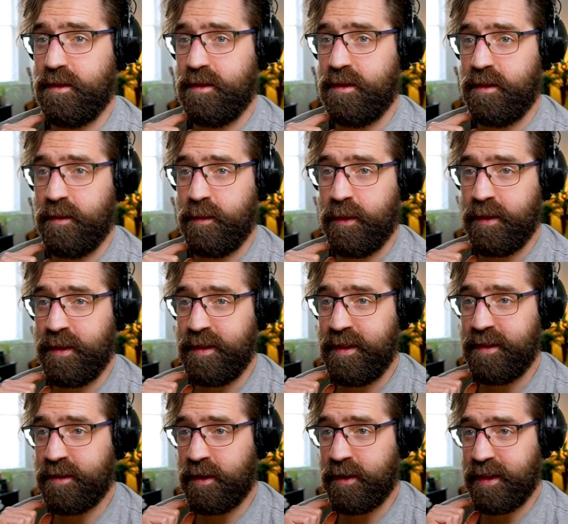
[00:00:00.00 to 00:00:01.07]
well,
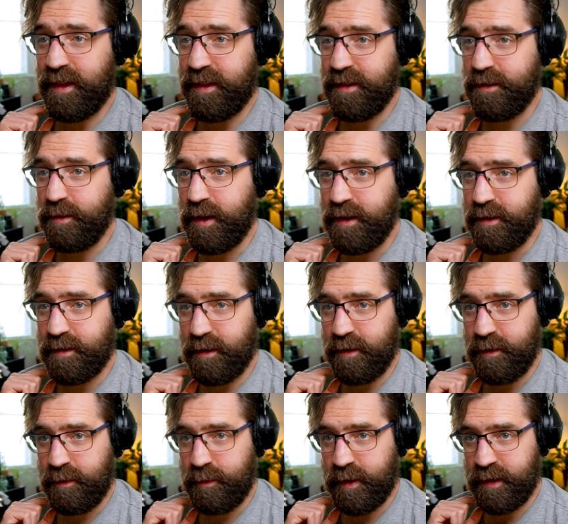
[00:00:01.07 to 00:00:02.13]
these can't connect this way,
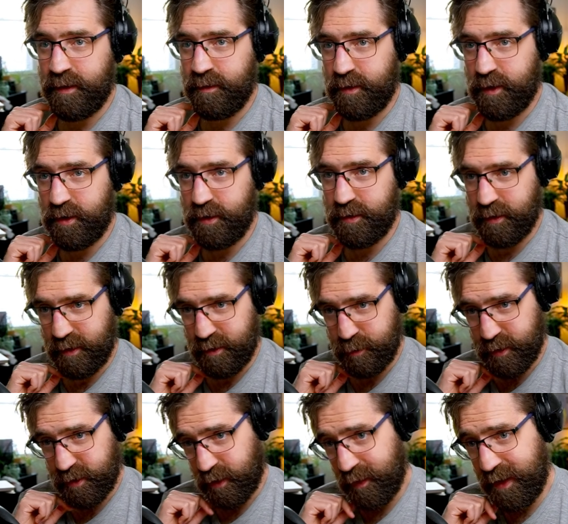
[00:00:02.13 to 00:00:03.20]
so we can deduce that this
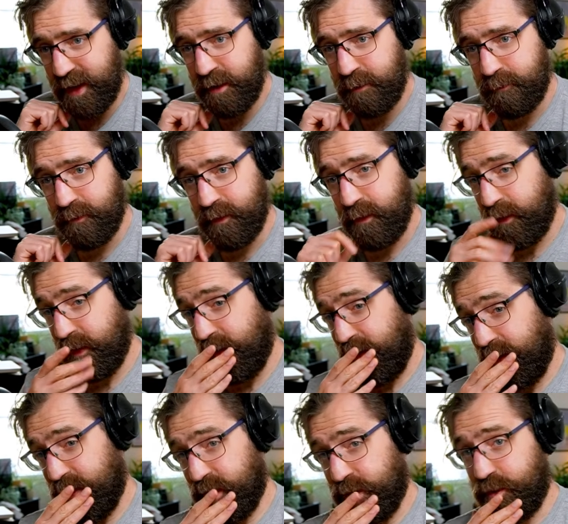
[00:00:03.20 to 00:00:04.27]
must go here.
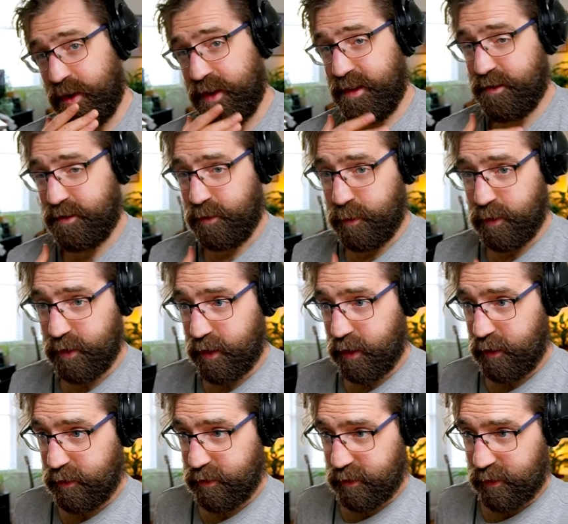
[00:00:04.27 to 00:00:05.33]
The 3 needs 2 more
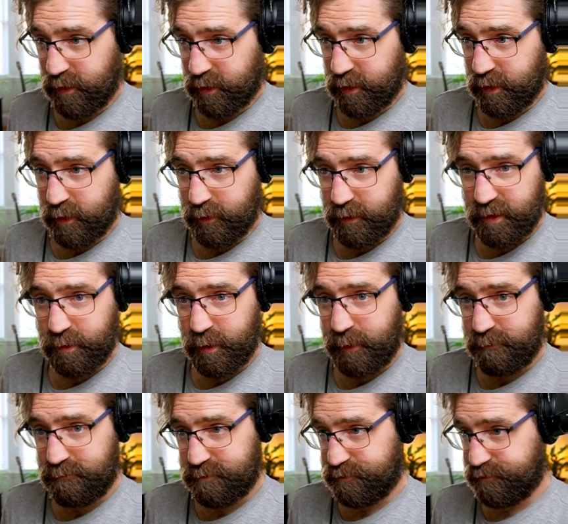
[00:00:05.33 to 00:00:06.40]
though, so they're going to go this way.
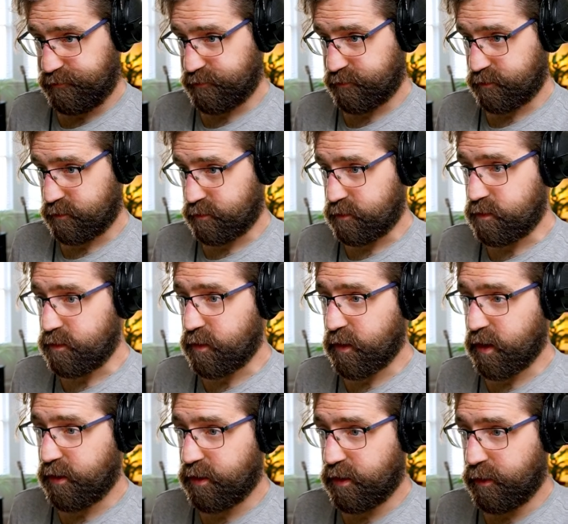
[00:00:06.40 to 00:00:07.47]

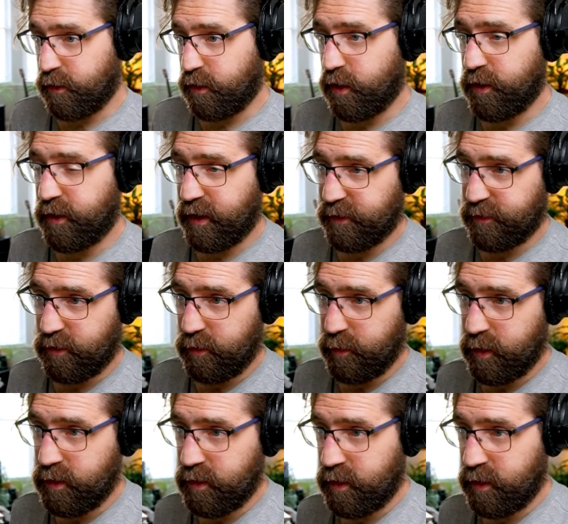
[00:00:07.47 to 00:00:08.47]
So the 4 only has 2 more.